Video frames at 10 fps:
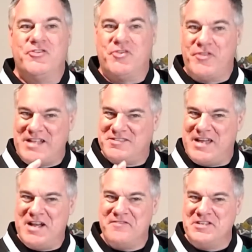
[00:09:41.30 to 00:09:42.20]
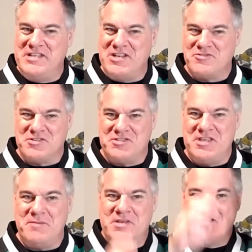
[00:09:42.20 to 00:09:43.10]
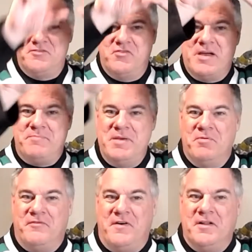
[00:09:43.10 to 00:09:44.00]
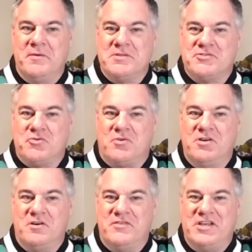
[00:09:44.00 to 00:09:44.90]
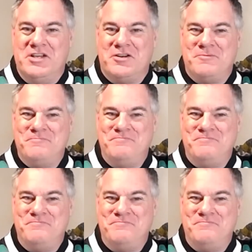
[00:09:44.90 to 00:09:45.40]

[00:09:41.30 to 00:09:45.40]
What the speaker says: So that's kind of a dangerous thing, because if you've got people following the story over here